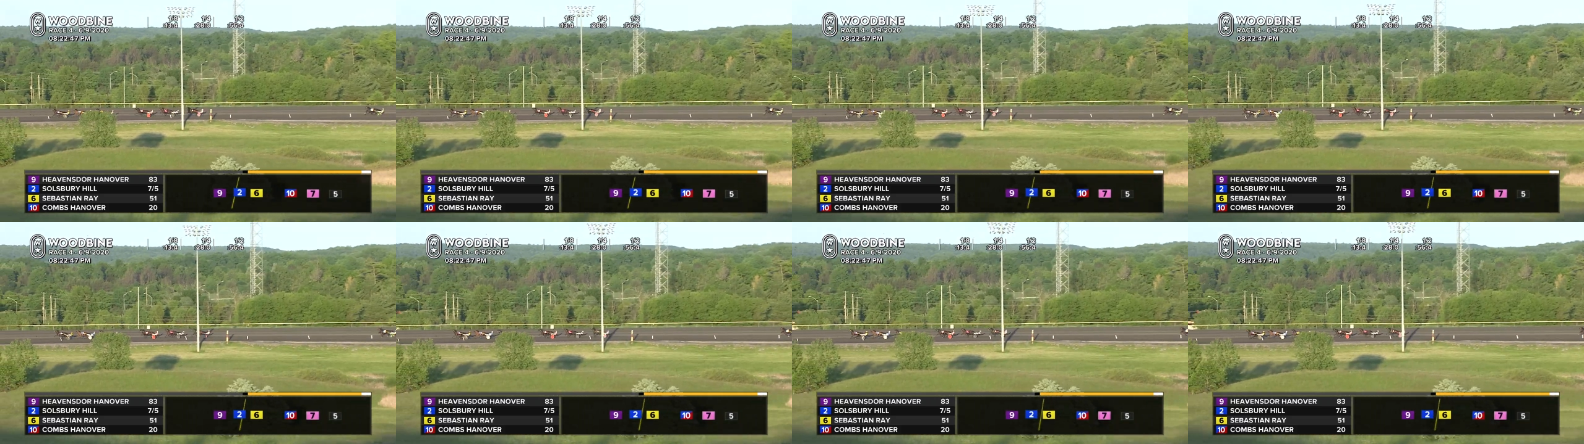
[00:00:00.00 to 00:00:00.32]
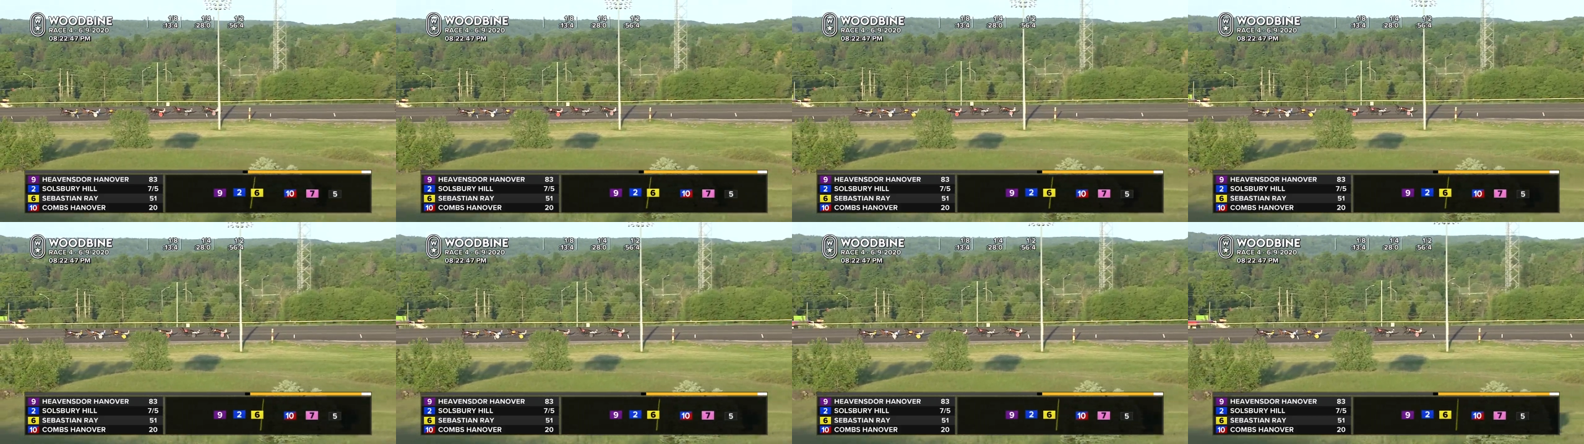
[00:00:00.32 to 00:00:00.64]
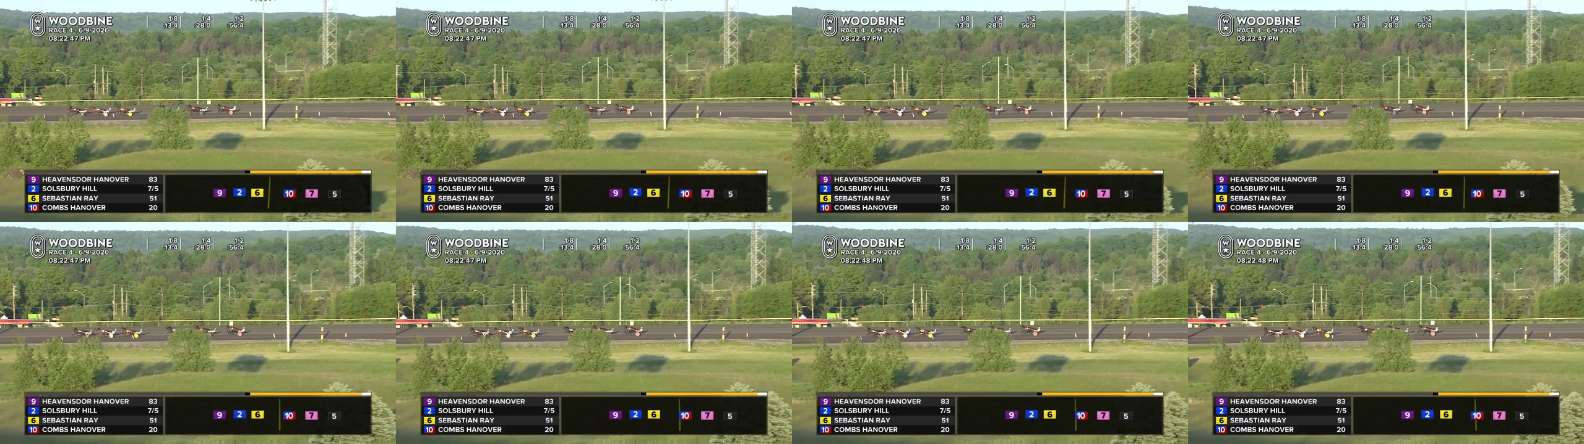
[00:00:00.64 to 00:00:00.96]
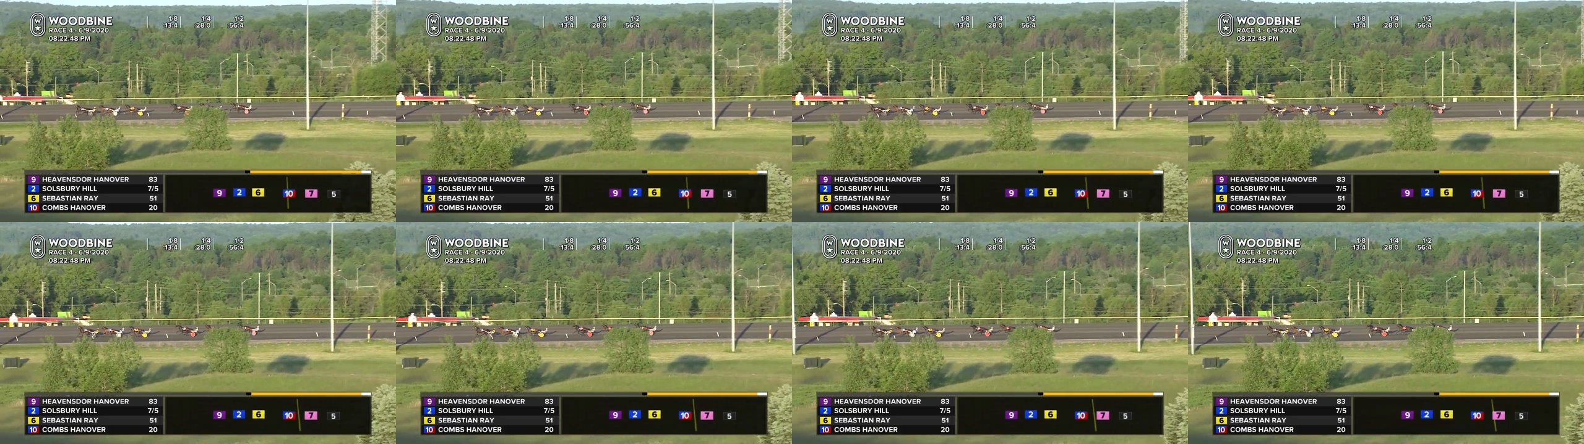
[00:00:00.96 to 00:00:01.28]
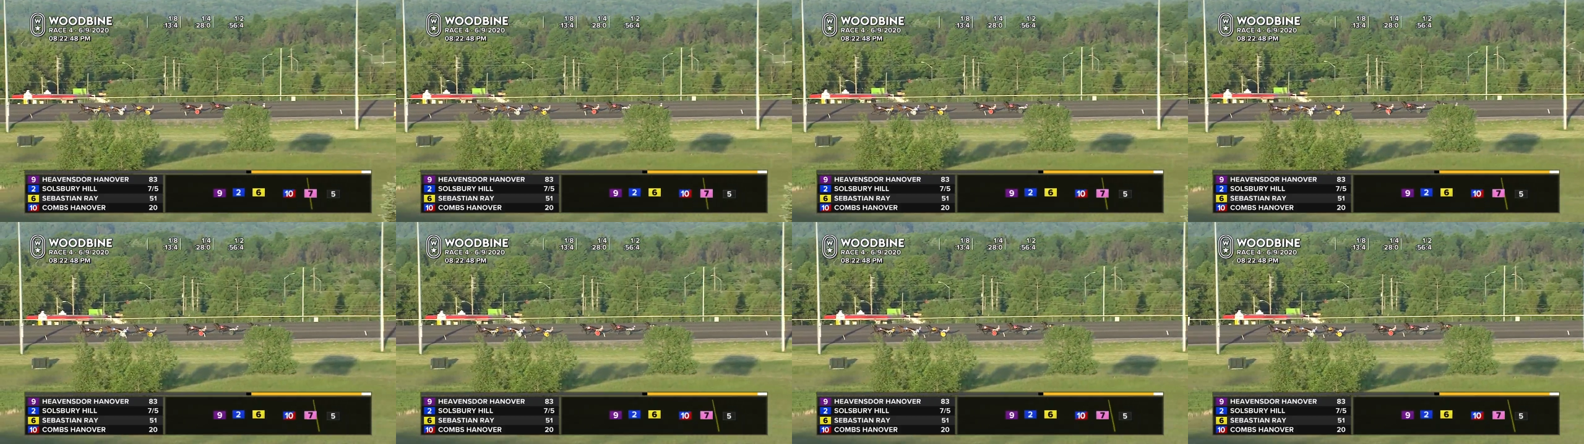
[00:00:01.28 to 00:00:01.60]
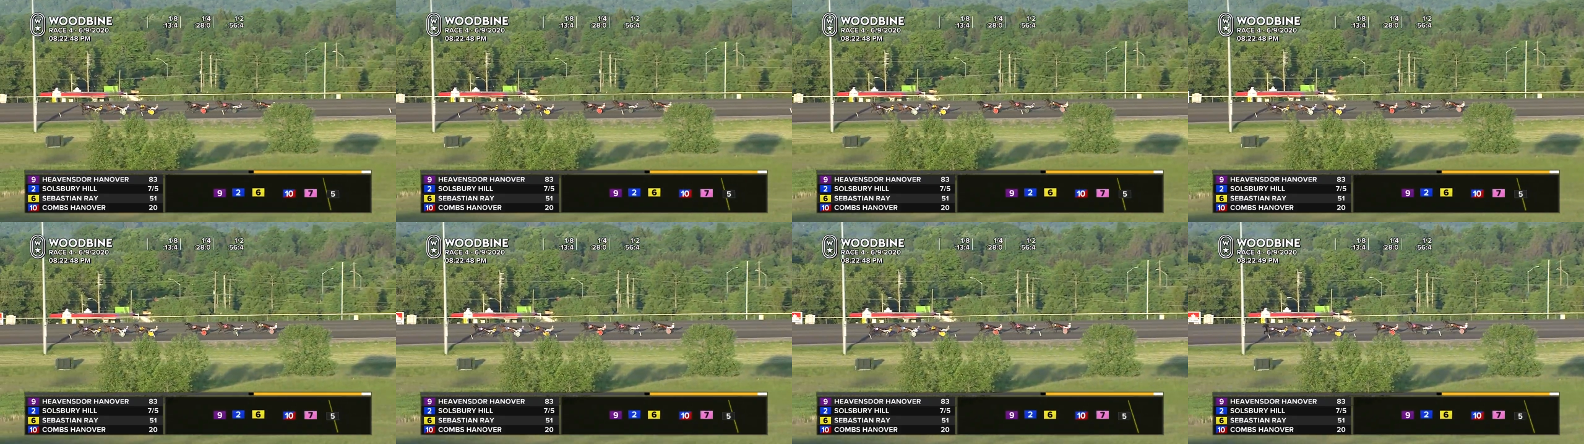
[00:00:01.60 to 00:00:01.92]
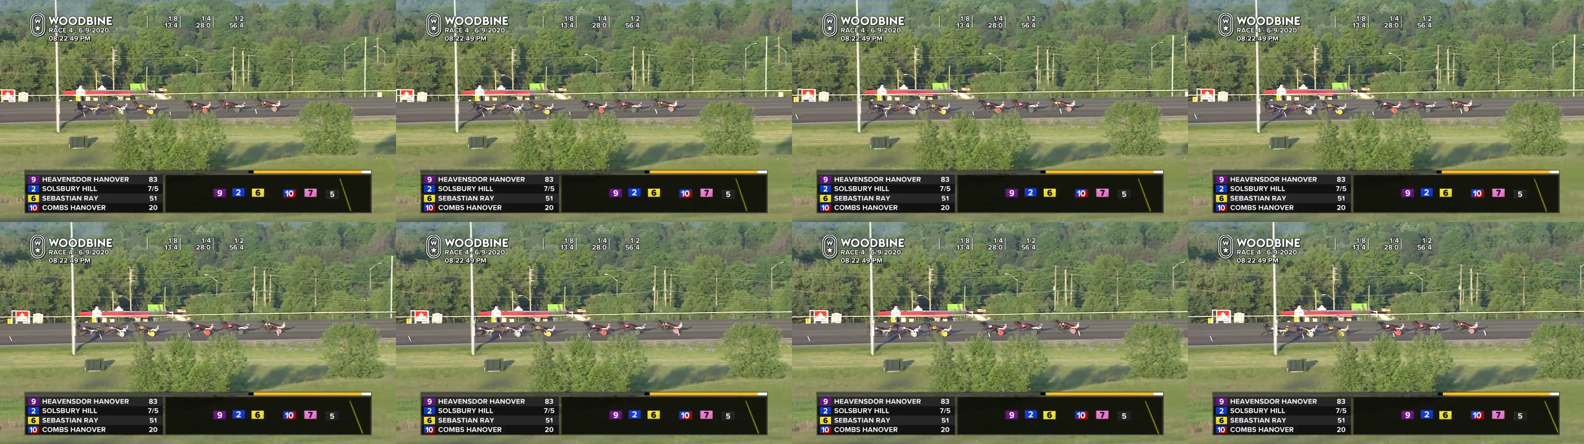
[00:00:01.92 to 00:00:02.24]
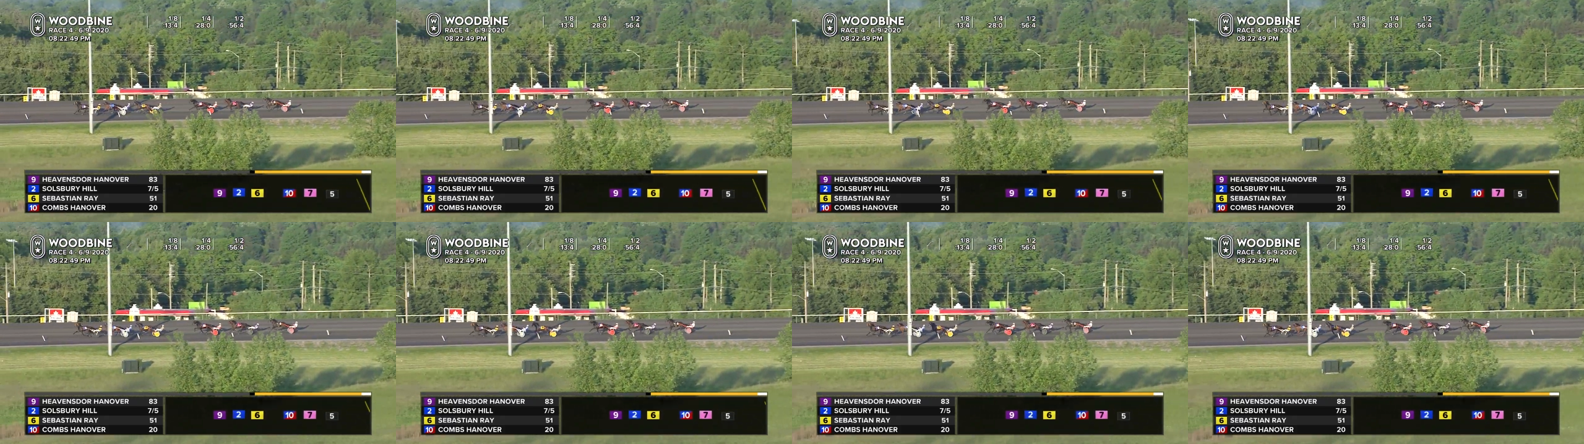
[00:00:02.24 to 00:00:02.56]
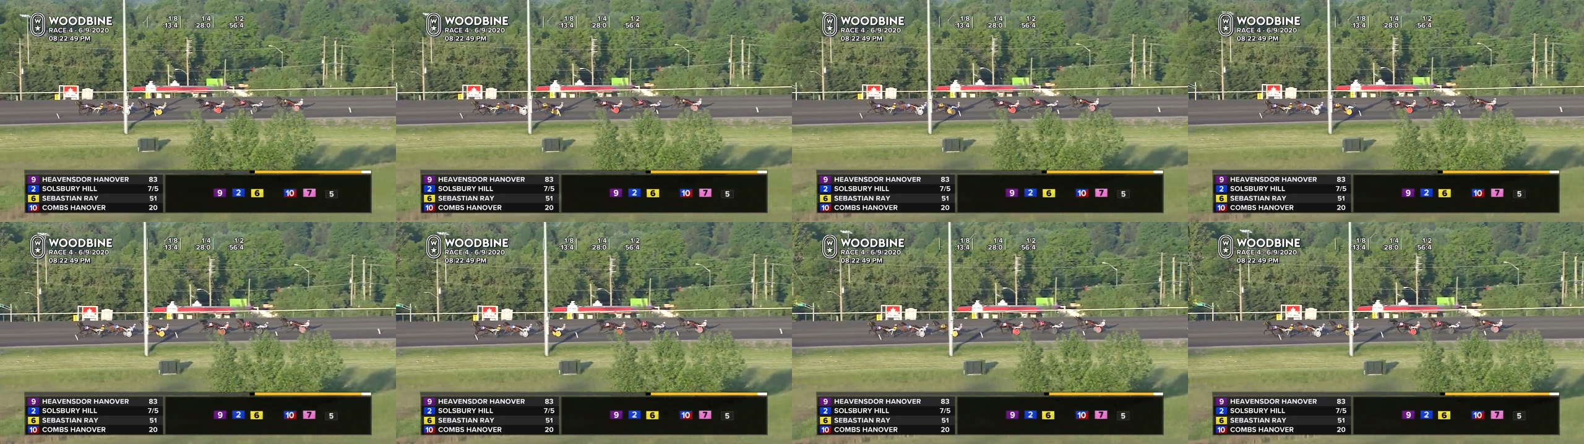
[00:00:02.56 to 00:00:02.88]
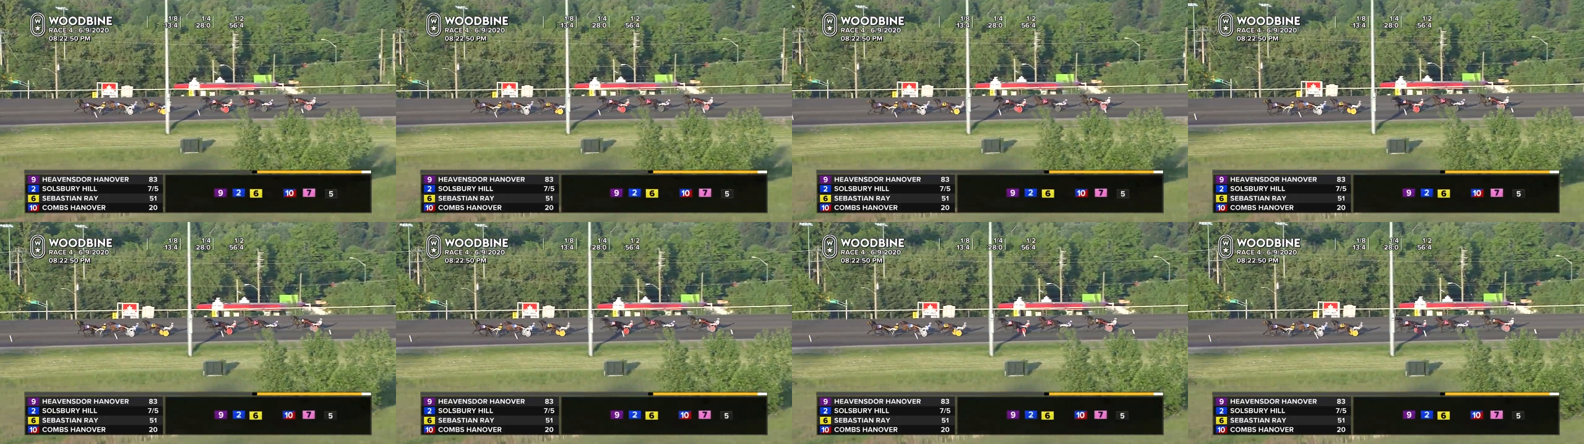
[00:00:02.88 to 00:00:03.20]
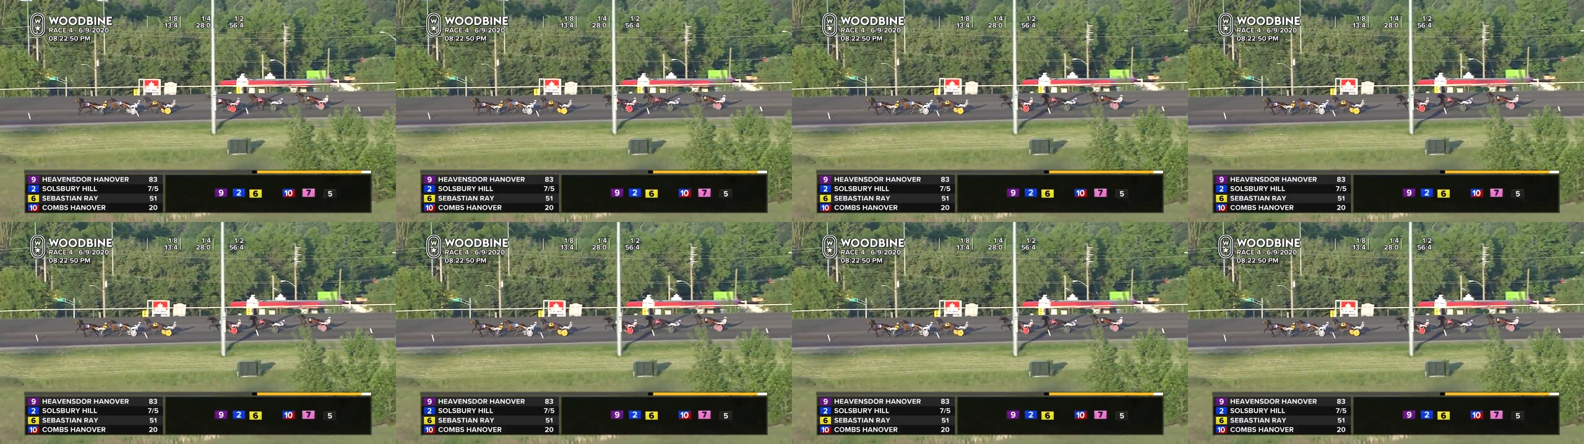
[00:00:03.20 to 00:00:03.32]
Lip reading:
[unreadable: no face in view]